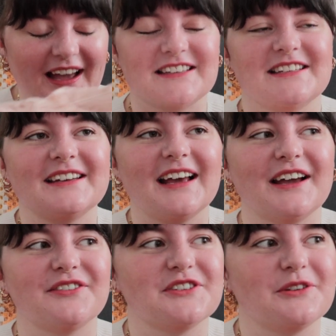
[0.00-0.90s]
I did
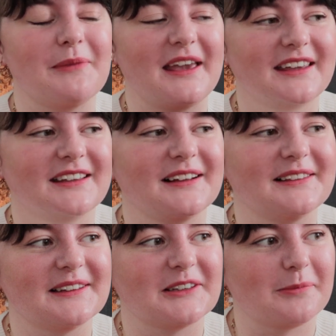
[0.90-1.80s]
have to make it a
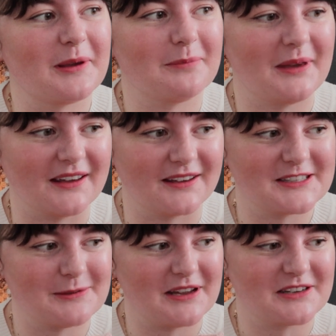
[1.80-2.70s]
little bit bigger
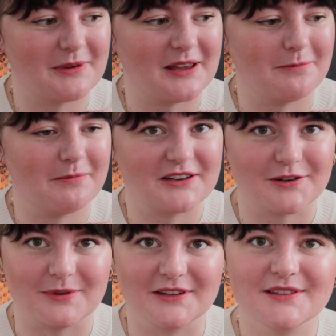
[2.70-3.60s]
to match my
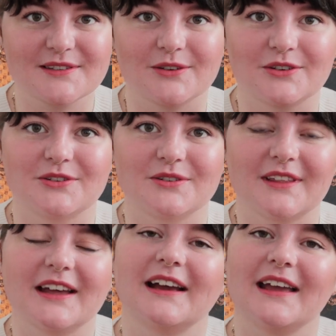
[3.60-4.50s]
measurements. So to do
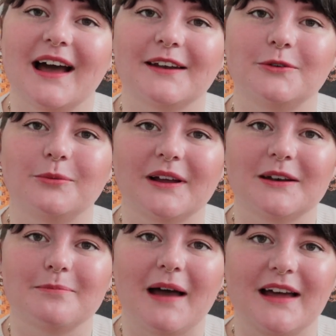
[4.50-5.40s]
that, I added
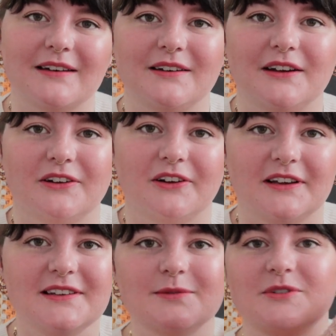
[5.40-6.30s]
1 pattern
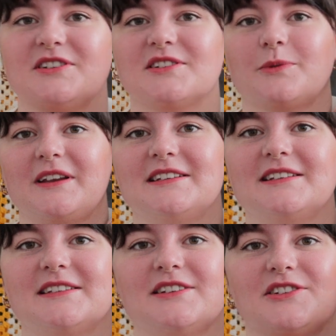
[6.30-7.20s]
increase, which is 20
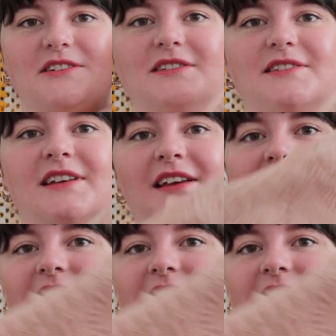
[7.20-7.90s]
stitches.